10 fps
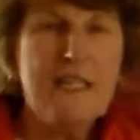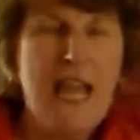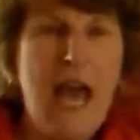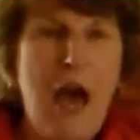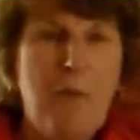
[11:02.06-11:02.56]

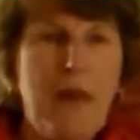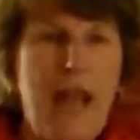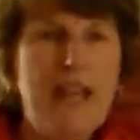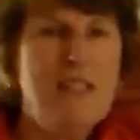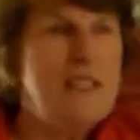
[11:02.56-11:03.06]
is,
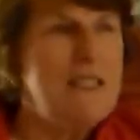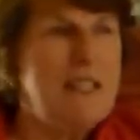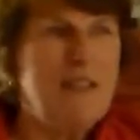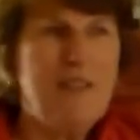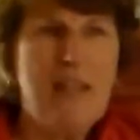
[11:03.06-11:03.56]
but I
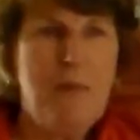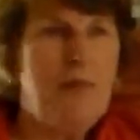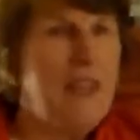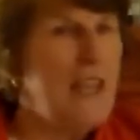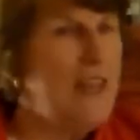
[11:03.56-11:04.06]
just
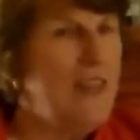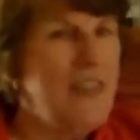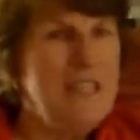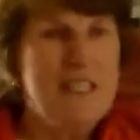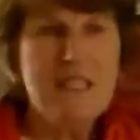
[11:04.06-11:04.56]
keep thinking,
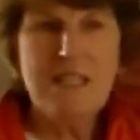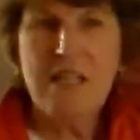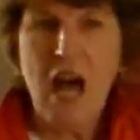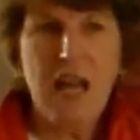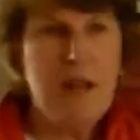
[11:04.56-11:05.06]
this
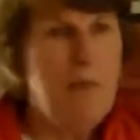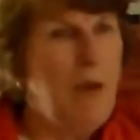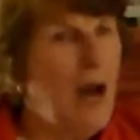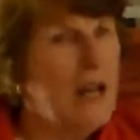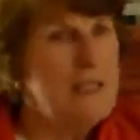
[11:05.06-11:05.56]
is not
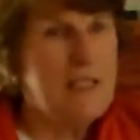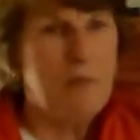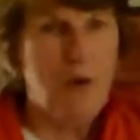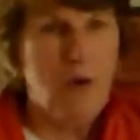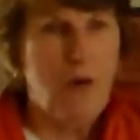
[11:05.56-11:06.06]

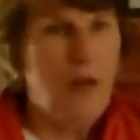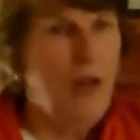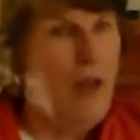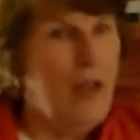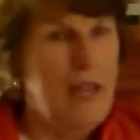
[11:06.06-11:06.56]
impossible.
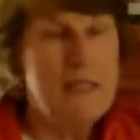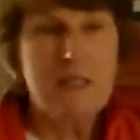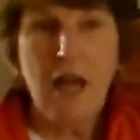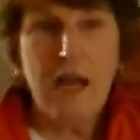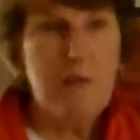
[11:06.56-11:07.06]

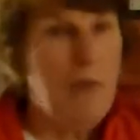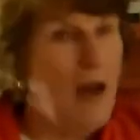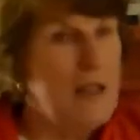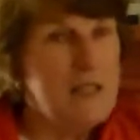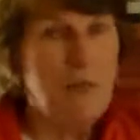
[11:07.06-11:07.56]
It's not
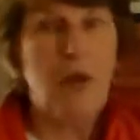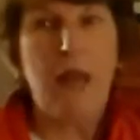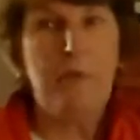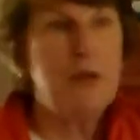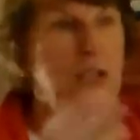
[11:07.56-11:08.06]
impossible.
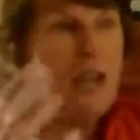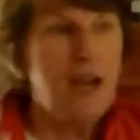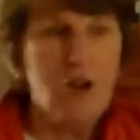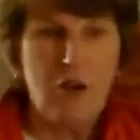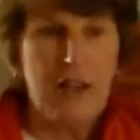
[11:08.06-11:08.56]
And
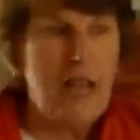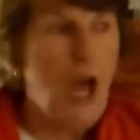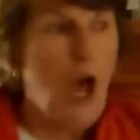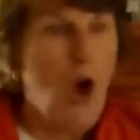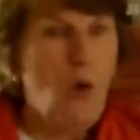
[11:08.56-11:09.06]
particularly
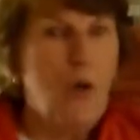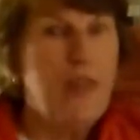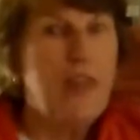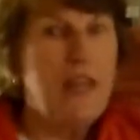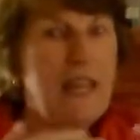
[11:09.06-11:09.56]

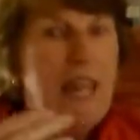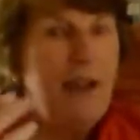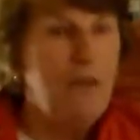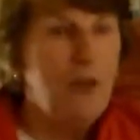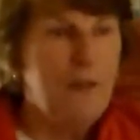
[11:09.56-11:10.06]
with the
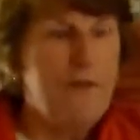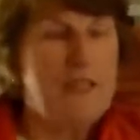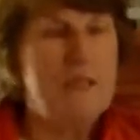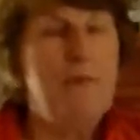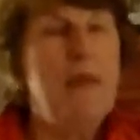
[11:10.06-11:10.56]
level of
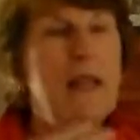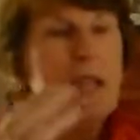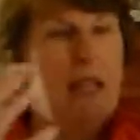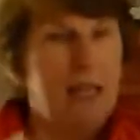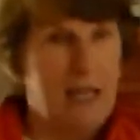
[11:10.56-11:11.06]

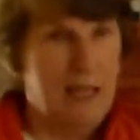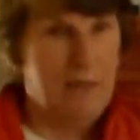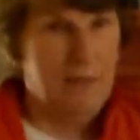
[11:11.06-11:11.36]
visibility